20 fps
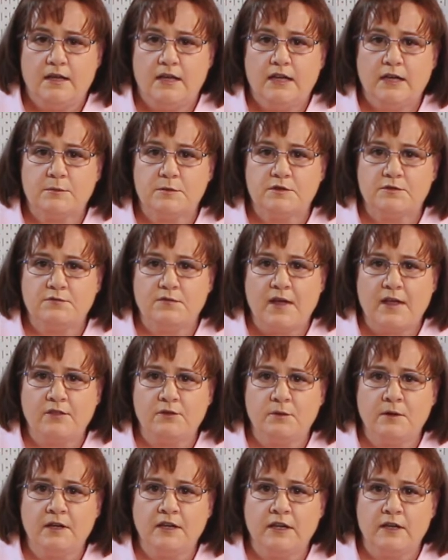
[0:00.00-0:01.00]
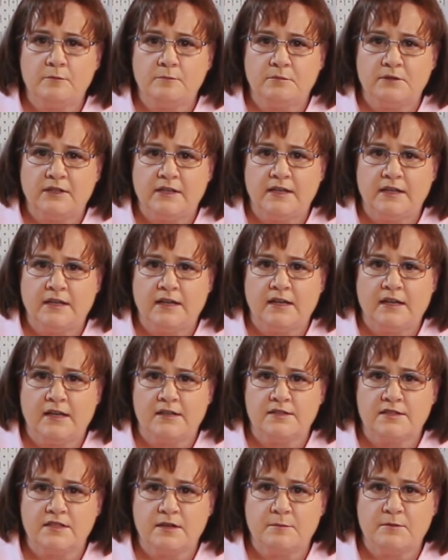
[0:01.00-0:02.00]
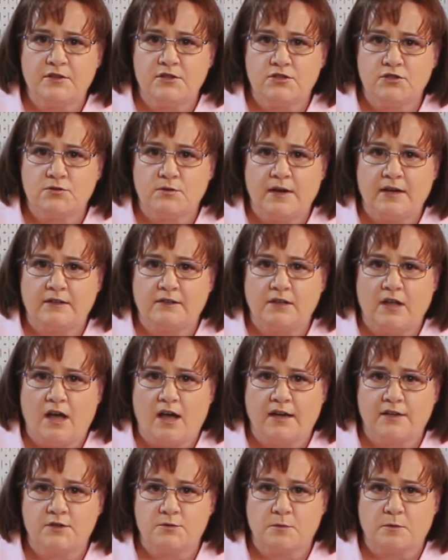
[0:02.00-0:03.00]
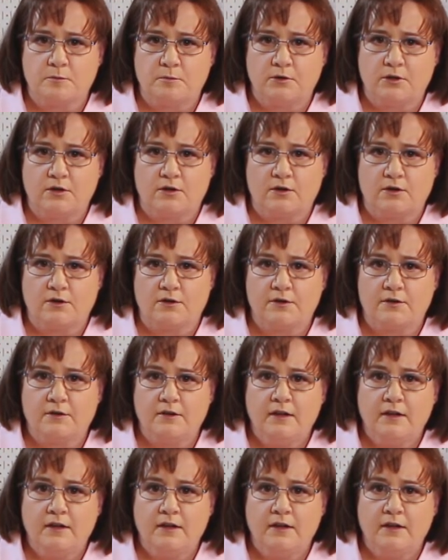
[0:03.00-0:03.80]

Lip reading: It was feathering and bleeding, and some of the straight lines were blurred.